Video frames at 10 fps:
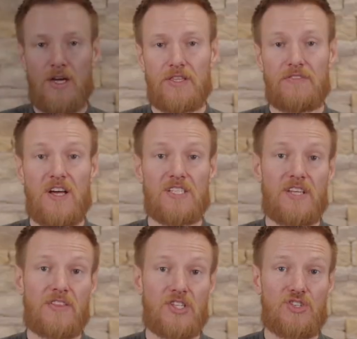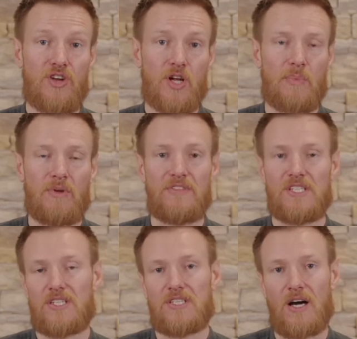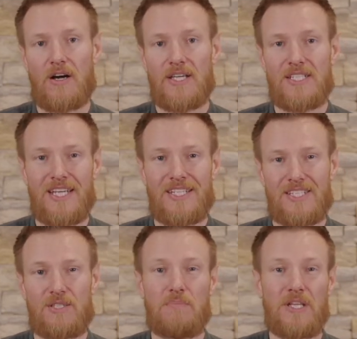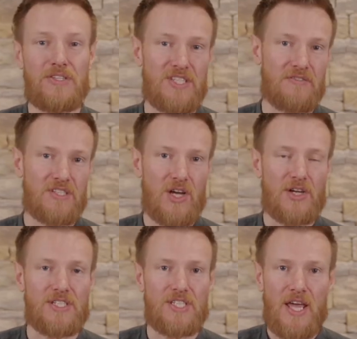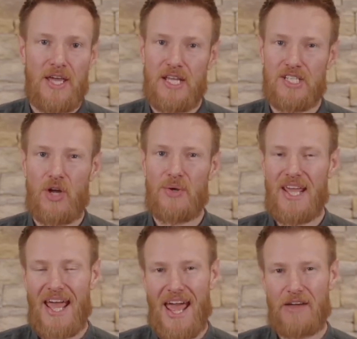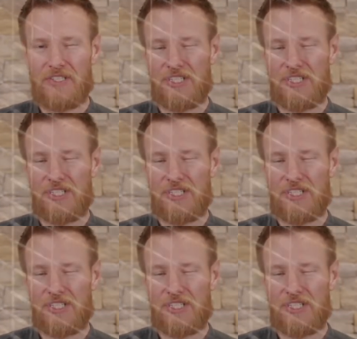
The first thing that struck me with this guitar is its diminutive size. It's only ever